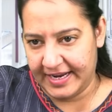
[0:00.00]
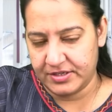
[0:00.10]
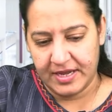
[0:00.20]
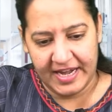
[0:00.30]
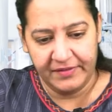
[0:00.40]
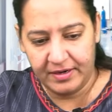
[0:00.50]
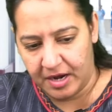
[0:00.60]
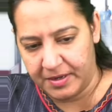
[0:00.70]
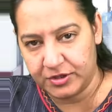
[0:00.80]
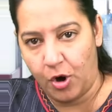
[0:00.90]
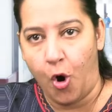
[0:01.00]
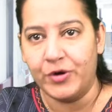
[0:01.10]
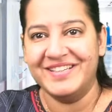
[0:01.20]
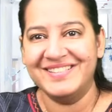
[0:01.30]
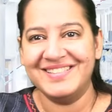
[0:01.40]
Anyone among the
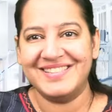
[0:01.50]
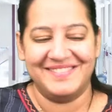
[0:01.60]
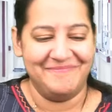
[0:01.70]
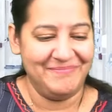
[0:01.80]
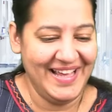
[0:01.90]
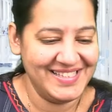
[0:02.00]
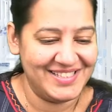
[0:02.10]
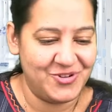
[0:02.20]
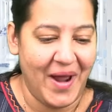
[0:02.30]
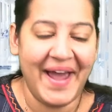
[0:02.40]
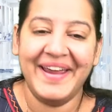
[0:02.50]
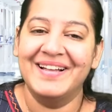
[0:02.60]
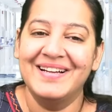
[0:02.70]
audience? Please try.